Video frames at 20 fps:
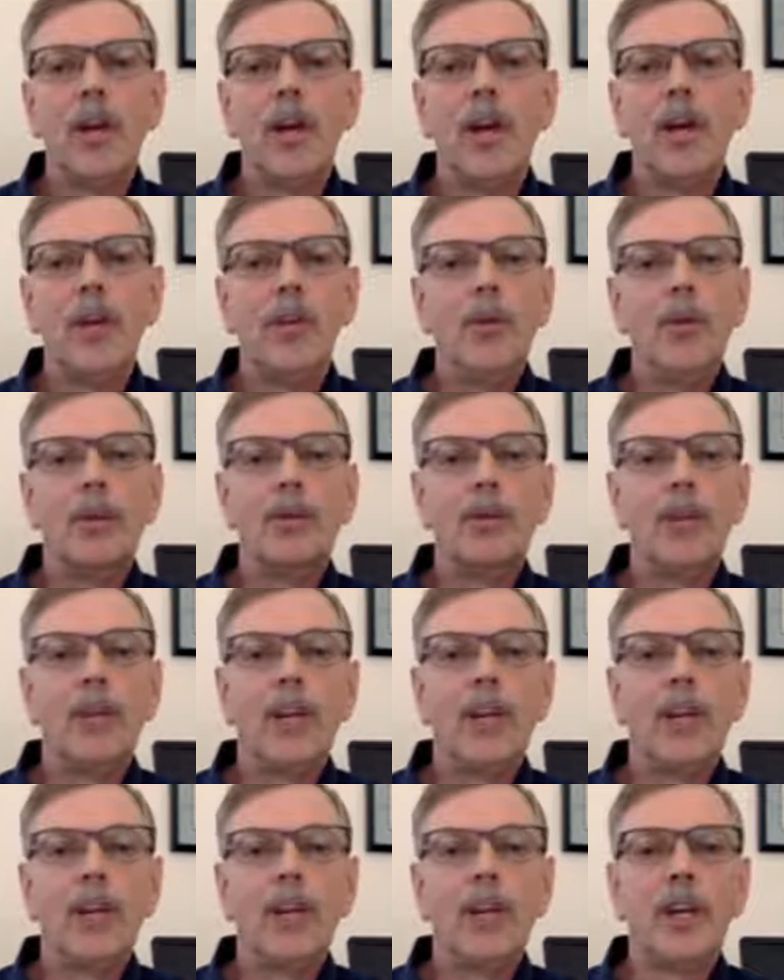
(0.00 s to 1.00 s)
with a
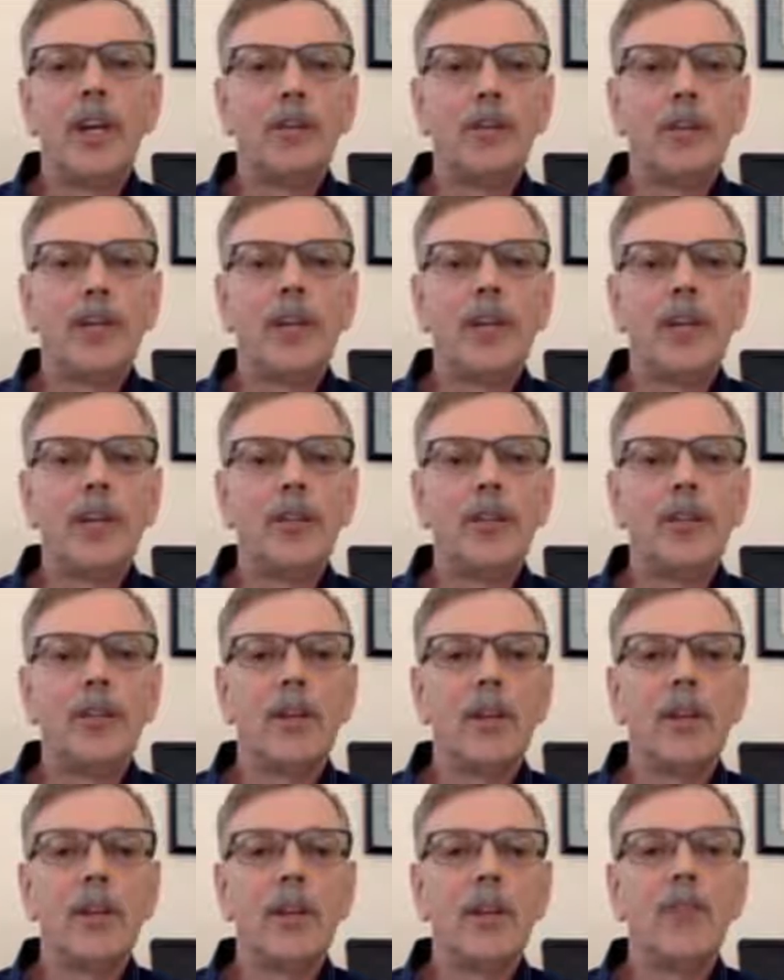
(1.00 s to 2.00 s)
triaxle
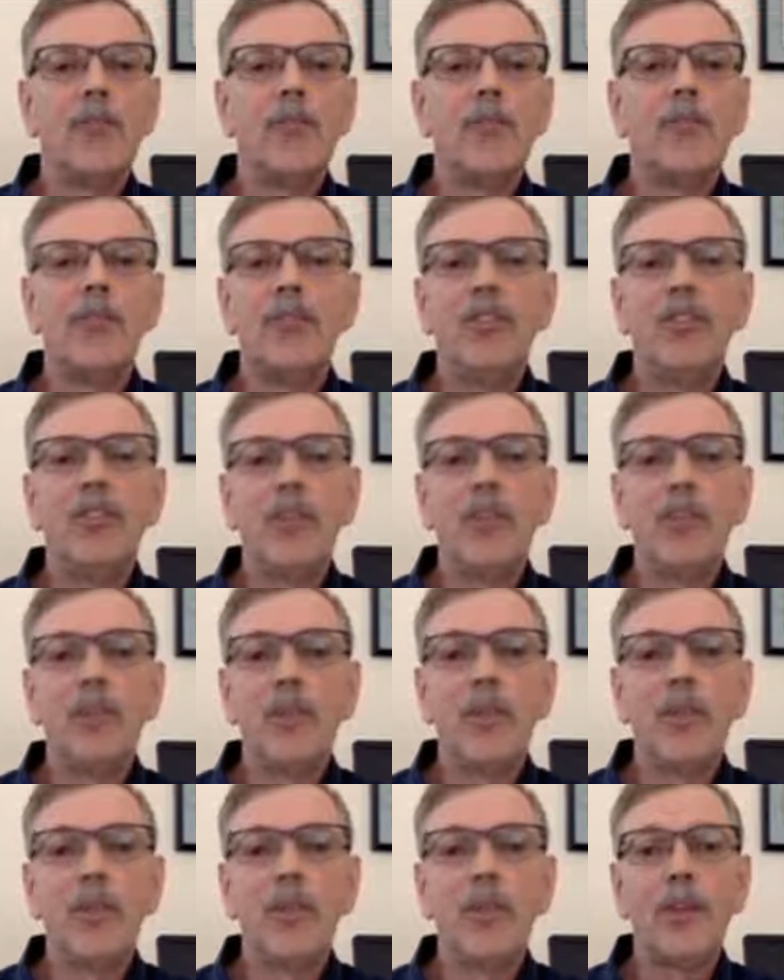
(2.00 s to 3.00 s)
trailer,
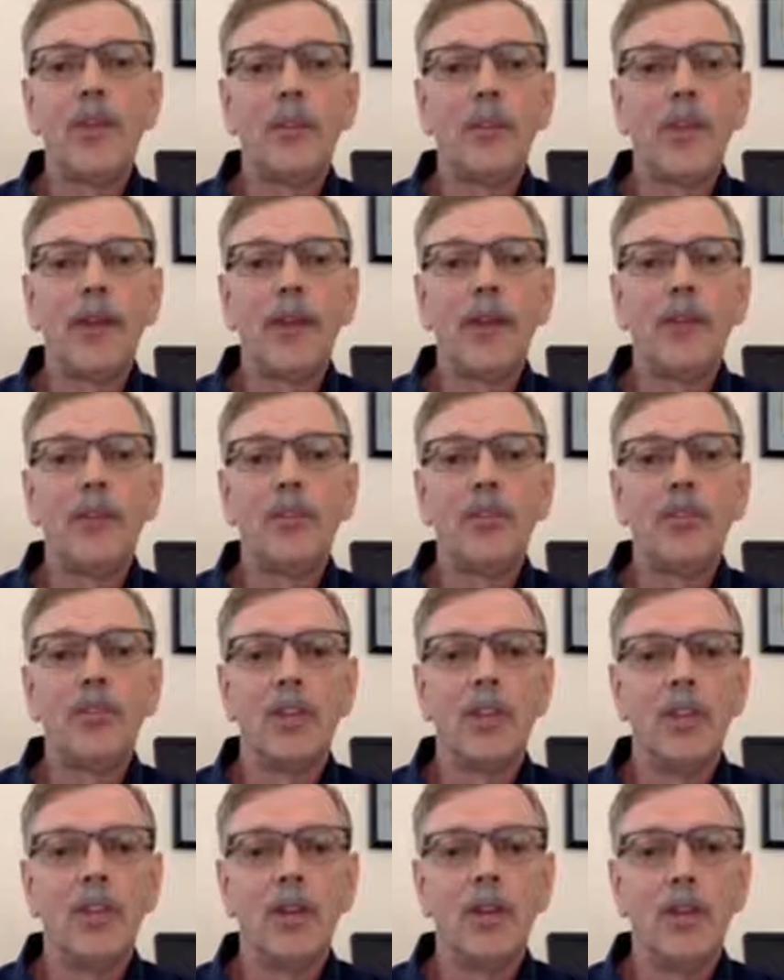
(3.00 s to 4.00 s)
52,000
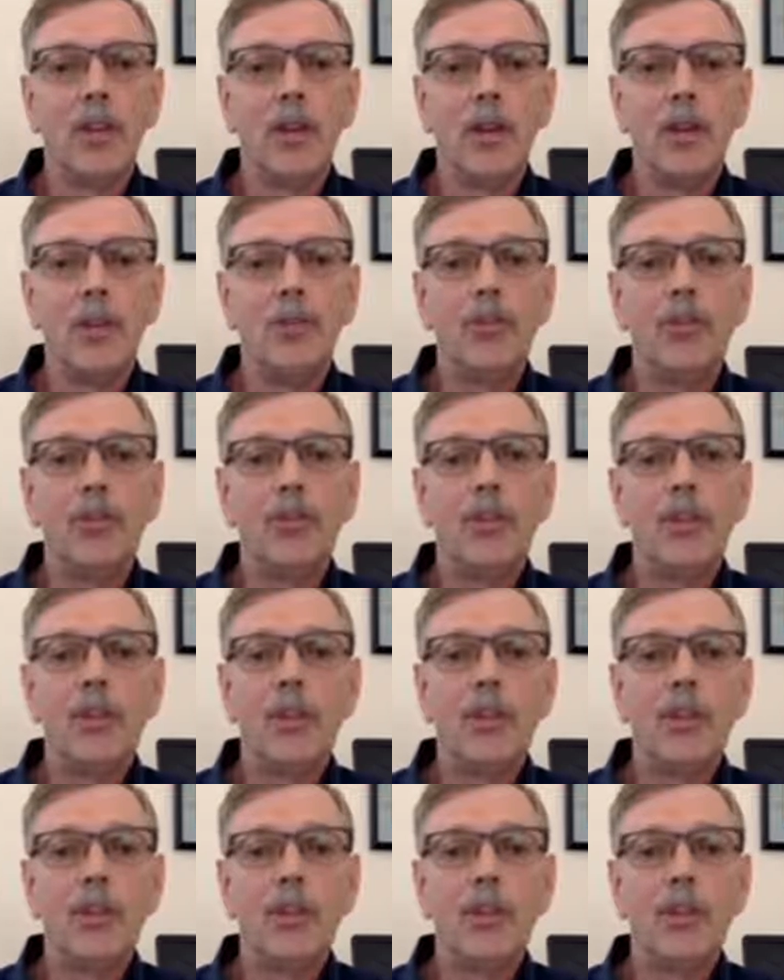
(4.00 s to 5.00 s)
pounds loads
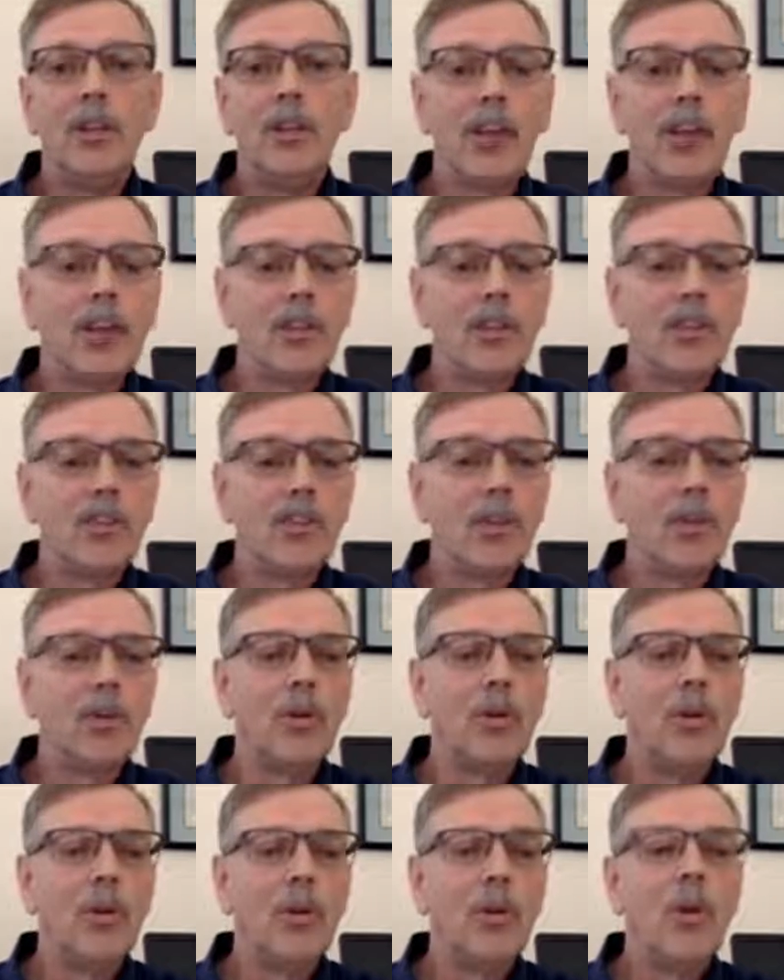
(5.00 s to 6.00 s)
in containers.
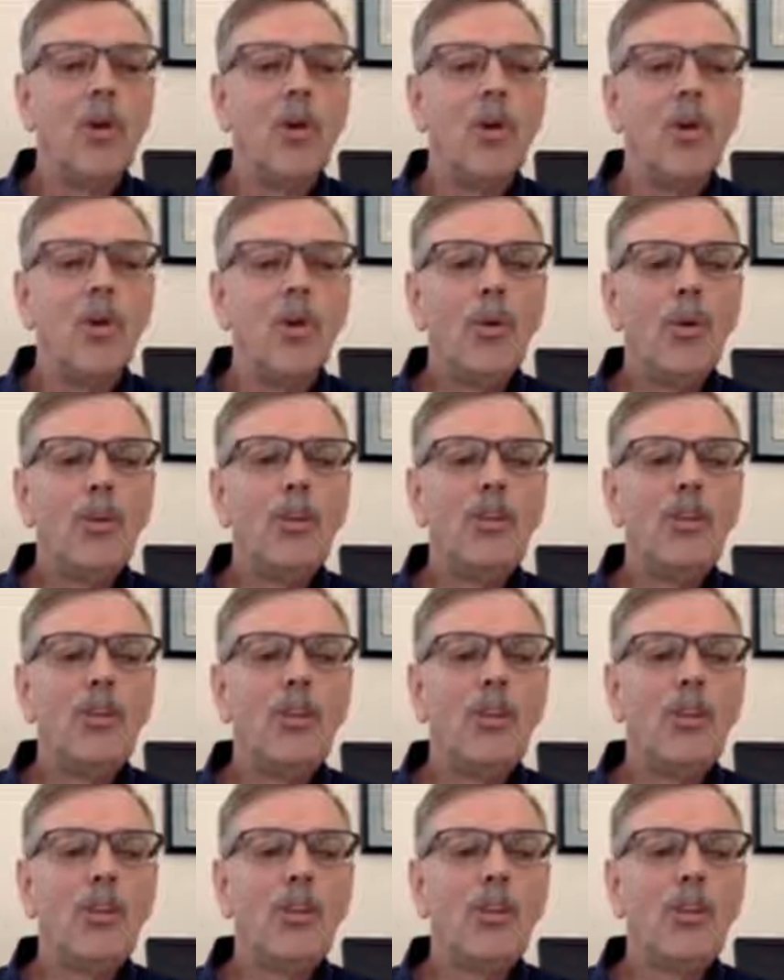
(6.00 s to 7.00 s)
So all these
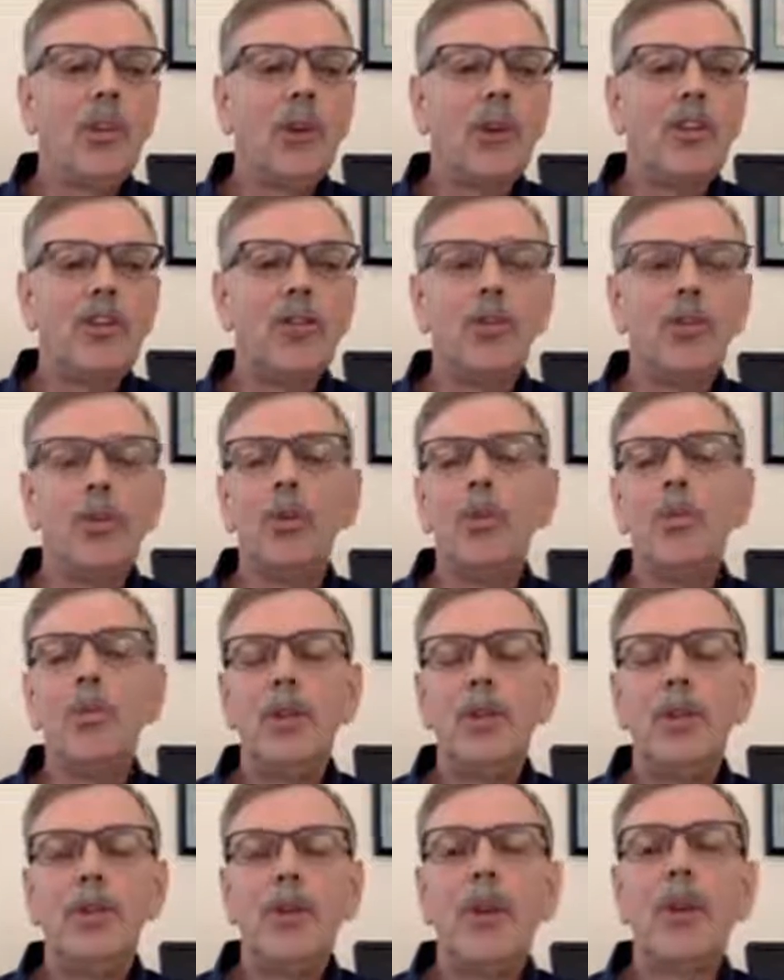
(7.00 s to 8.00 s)
things are possible, but
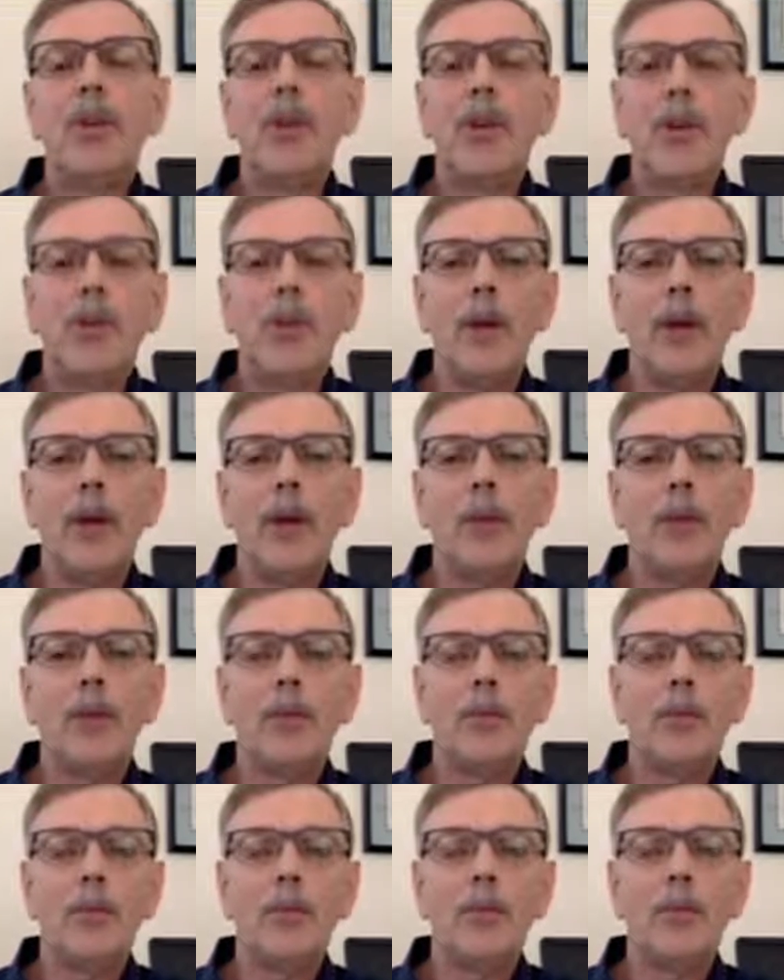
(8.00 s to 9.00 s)
you've got to know about them
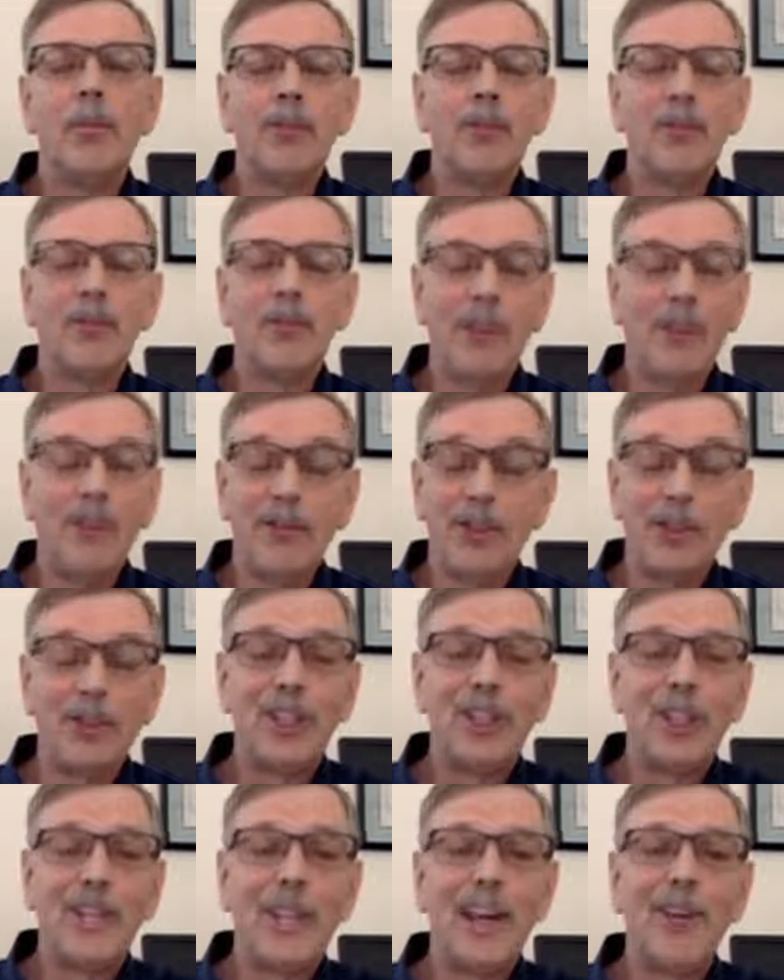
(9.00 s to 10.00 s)
because,
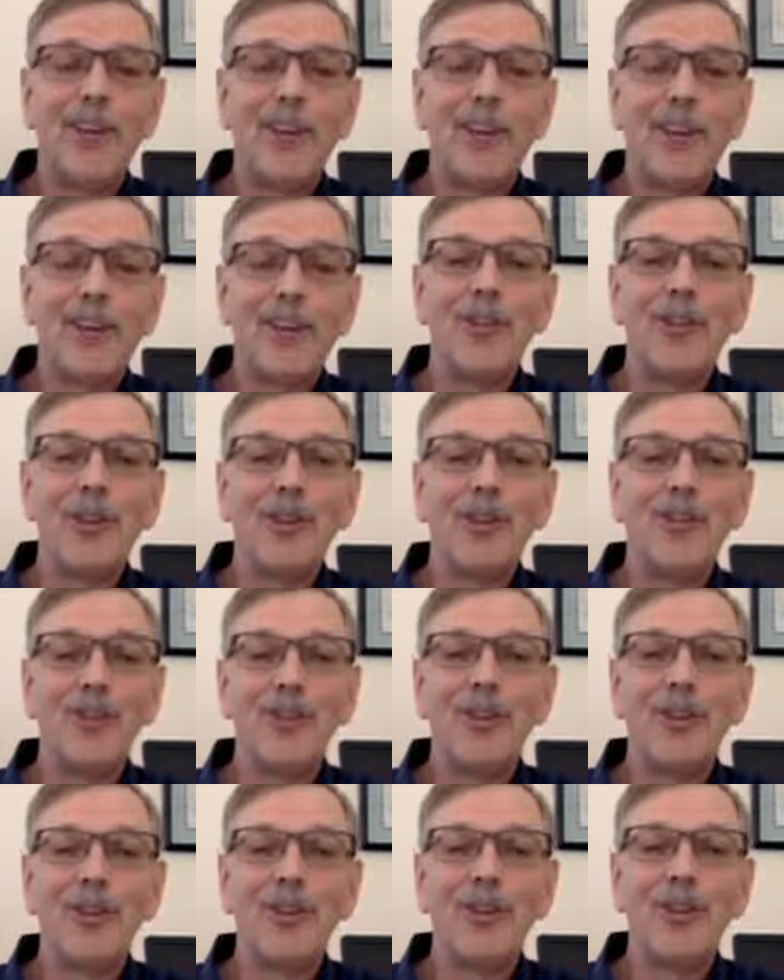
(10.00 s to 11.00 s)
unfortunately, carriers don't
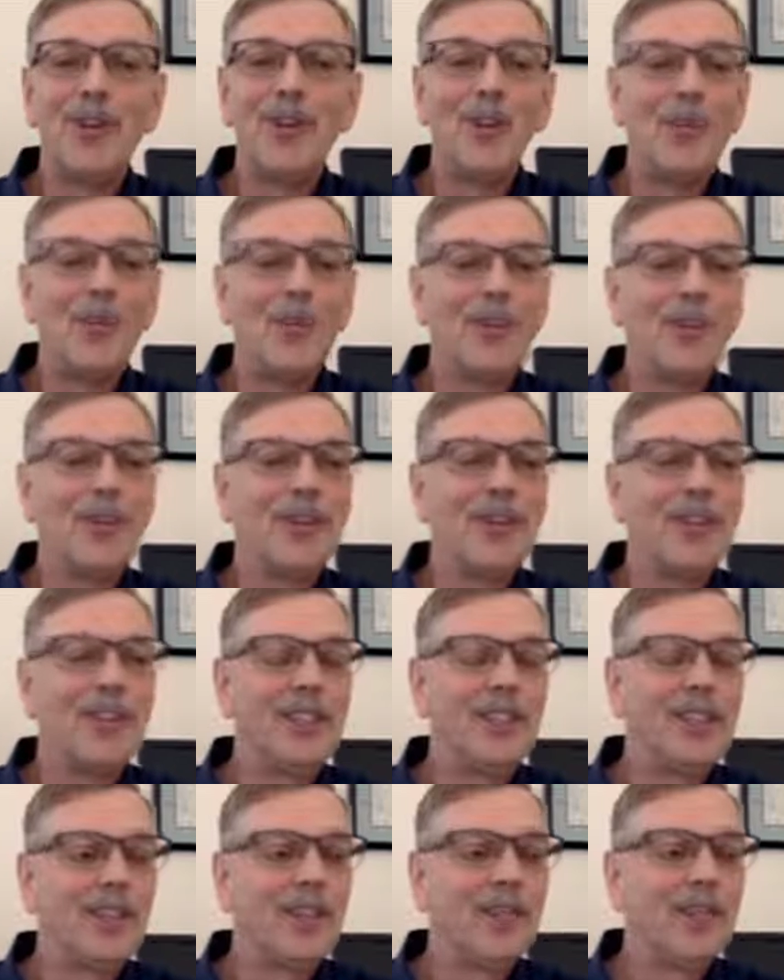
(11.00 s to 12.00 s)
generally bring them to your
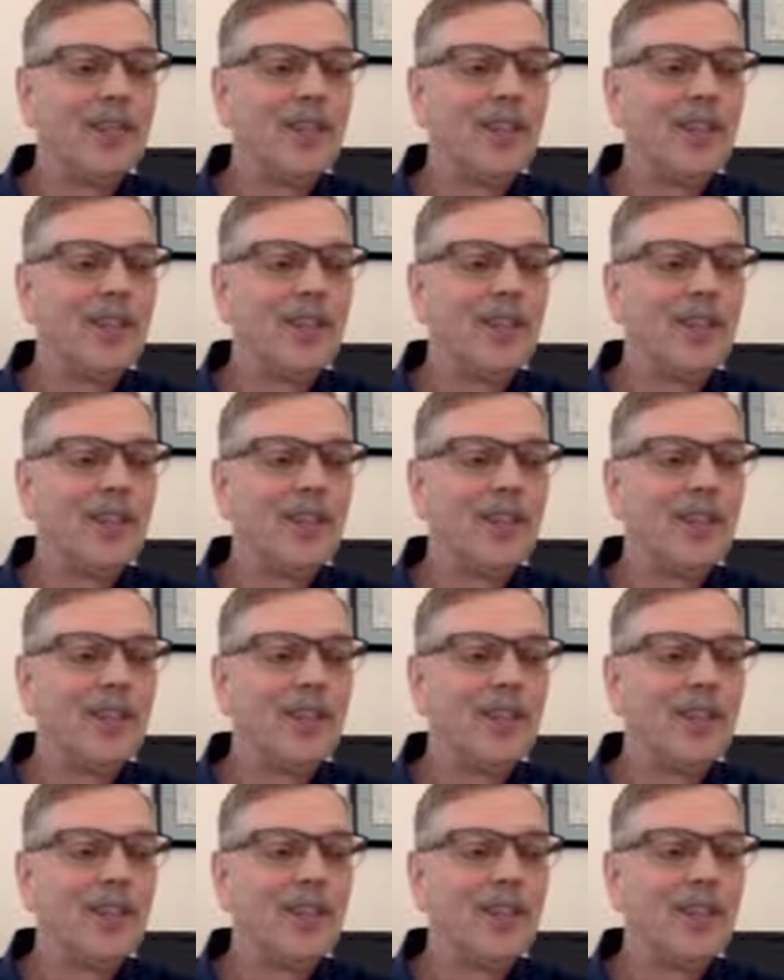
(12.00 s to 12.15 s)
attention.